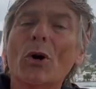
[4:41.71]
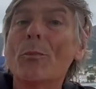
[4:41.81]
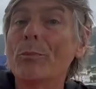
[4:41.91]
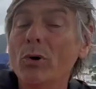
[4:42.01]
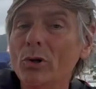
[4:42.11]

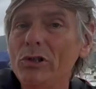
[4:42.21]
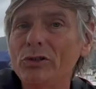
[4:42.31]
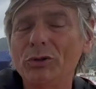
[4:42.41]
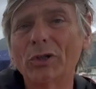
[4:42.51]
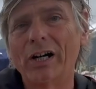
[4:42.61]
pull
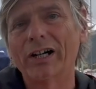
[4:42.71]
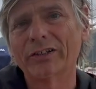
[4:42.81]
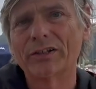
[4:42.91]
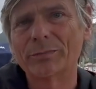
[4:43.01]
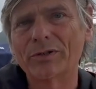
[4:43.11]
too hard
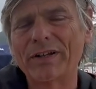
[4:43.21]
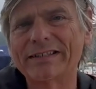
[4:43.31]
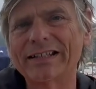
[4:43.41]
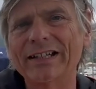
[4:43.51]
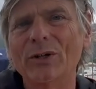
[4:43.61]
on the
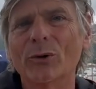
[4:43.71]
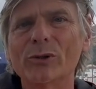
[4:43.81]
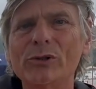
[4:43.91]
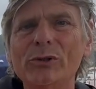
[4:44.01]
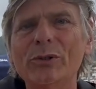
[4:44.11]
preventer, all
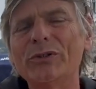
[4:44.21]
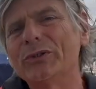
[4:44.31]
you do is you